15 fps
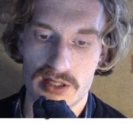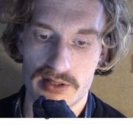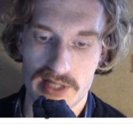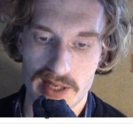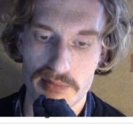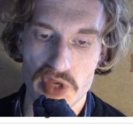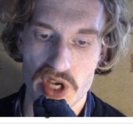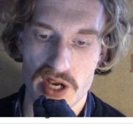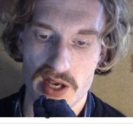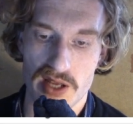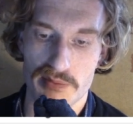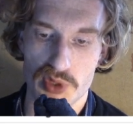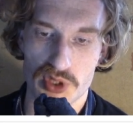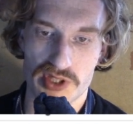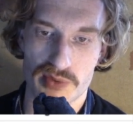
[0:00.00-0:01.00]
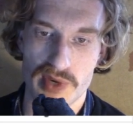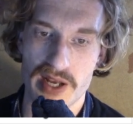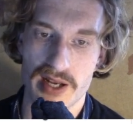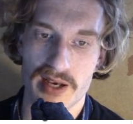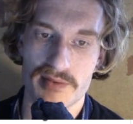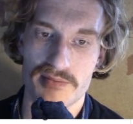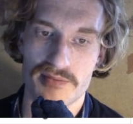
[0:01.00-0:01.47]
Zambia and
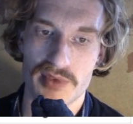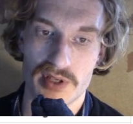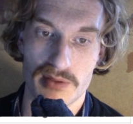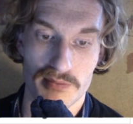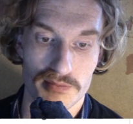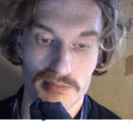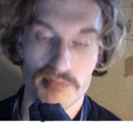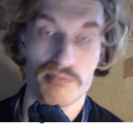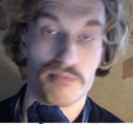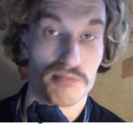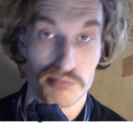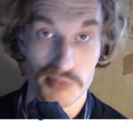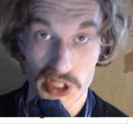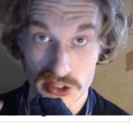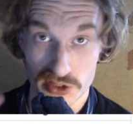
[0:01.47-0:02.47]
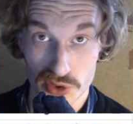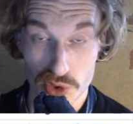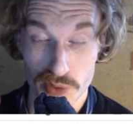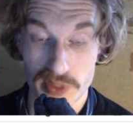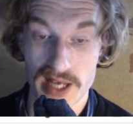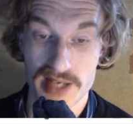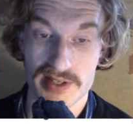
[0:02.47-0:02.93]
Botswana, being the
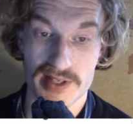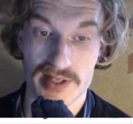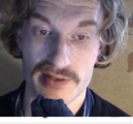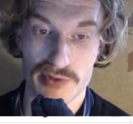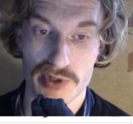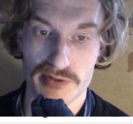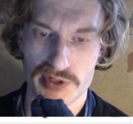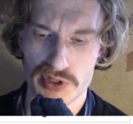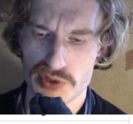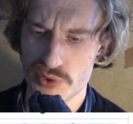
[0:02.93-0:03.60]
two places involved in